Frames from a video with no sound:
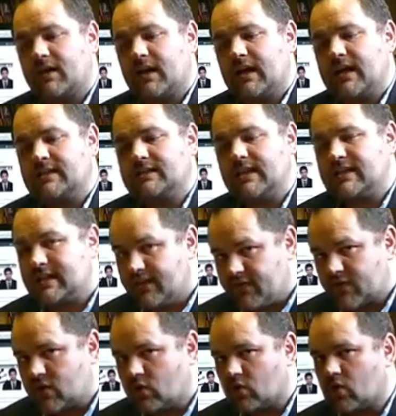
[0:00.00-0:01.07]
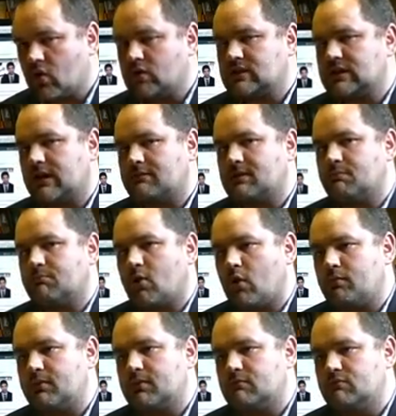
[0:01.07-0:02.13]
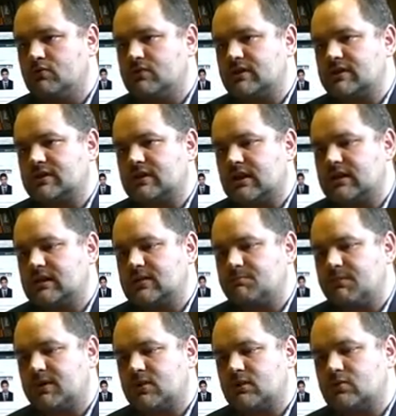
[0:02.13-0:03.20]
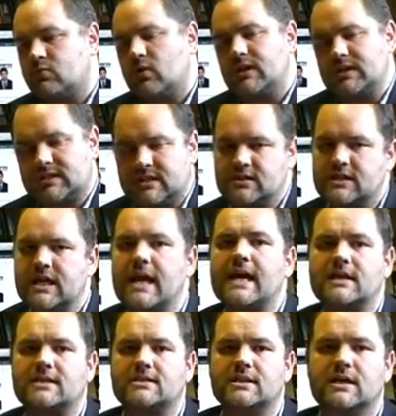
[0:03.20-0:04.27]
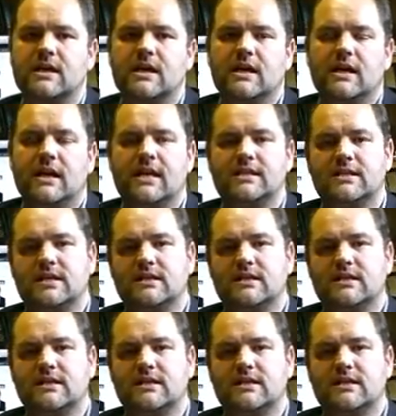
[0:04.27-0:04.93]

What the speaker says: is a difficult concept in popular music studies, because what it suggests is a